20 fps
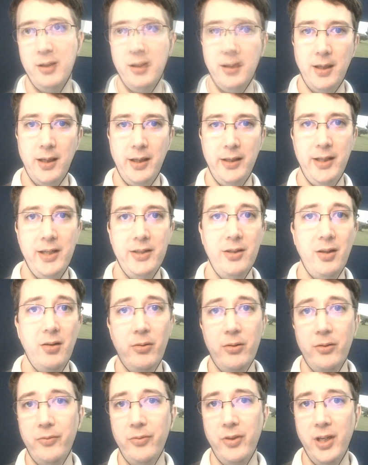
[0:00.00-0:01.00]
And there's a
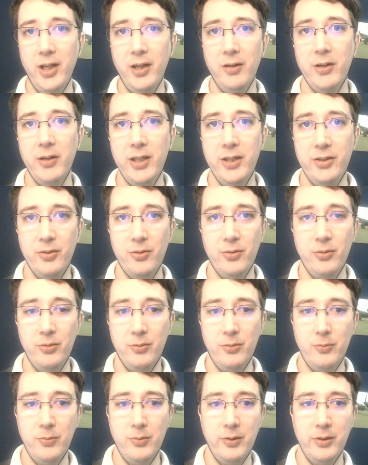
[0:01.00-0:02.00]
lot of theories
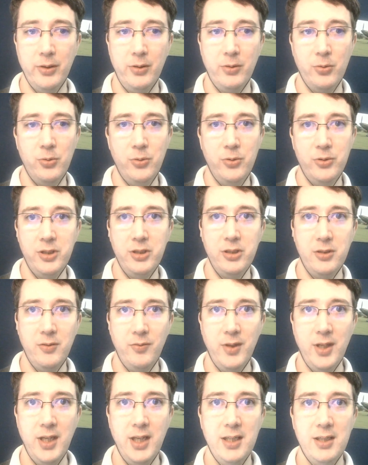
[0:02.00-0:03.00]
on the causes of
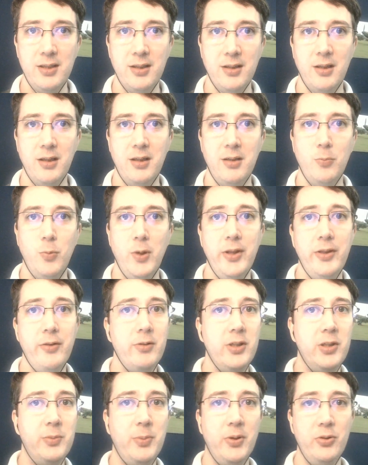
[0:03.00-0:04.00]
this and whether
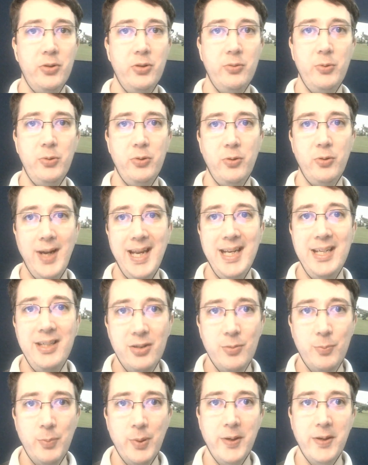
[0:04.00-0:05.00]
it's possible to
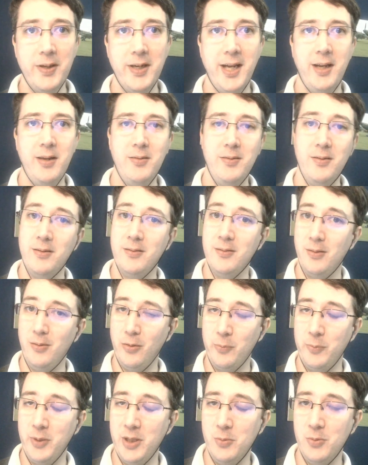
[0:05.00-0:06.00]
end burnout. A lot
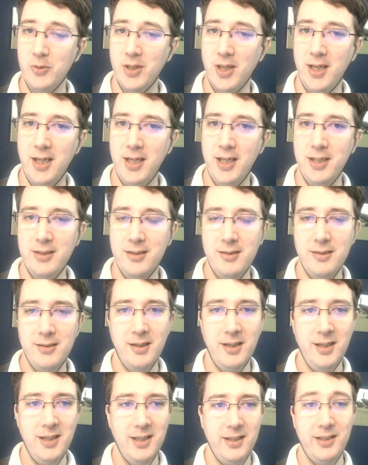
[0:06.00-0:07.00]
of people say it isn't.
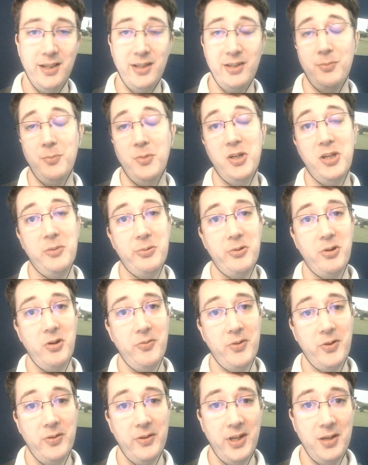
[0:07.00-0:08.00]
There's some high
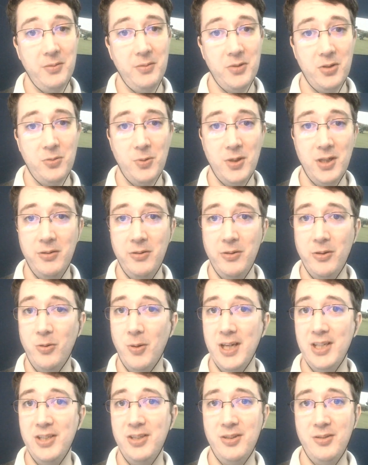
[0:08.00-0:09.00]
profile names as well who
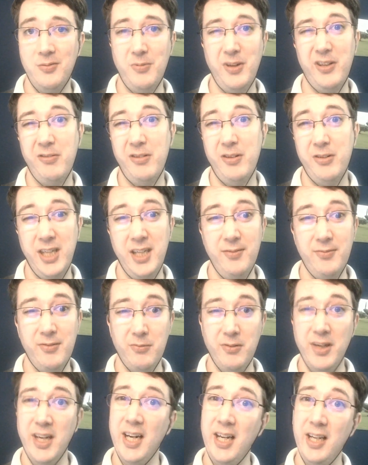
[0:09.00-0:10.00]
question whether it's even
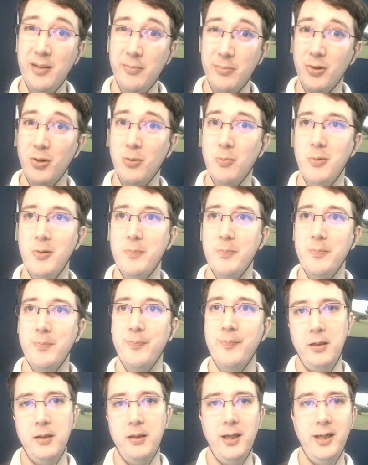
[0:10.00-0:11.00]
really a problem.
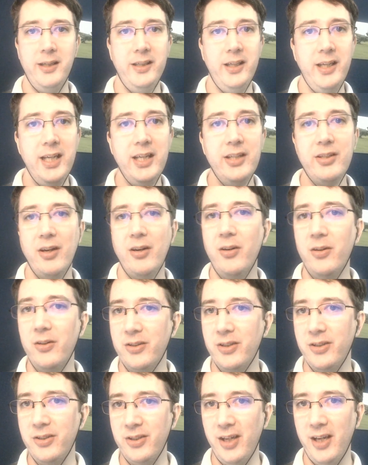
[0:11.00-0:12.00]
And it is hard
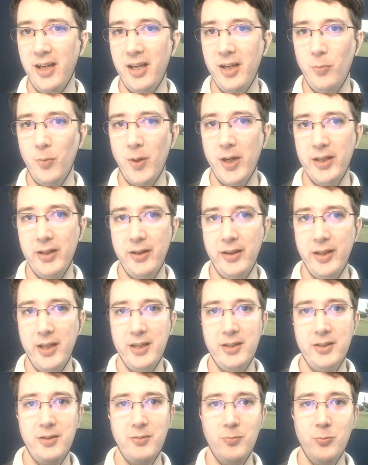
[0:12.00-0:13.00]
to say whether
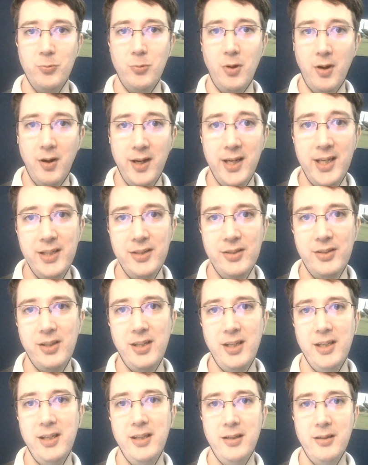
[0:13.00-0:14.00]
this rise
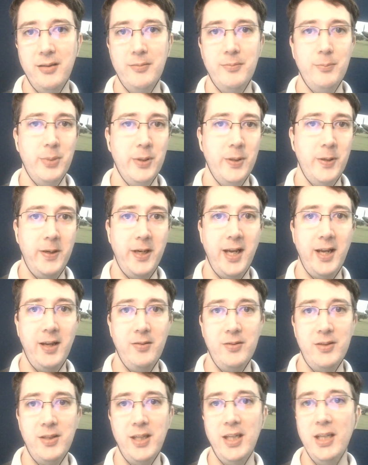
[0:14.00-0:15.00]
in
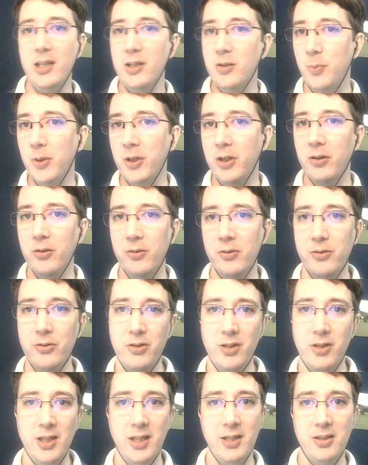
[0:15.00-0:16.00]
burnout is
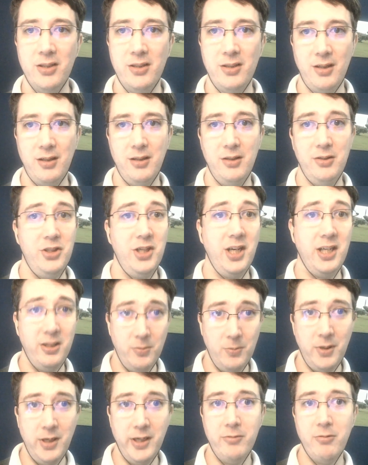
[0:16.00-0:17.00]
because it's a
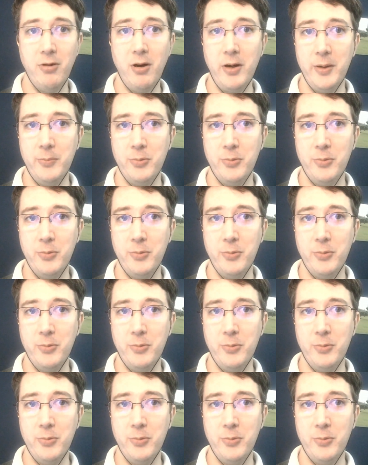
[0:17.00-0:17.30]
genuinely growing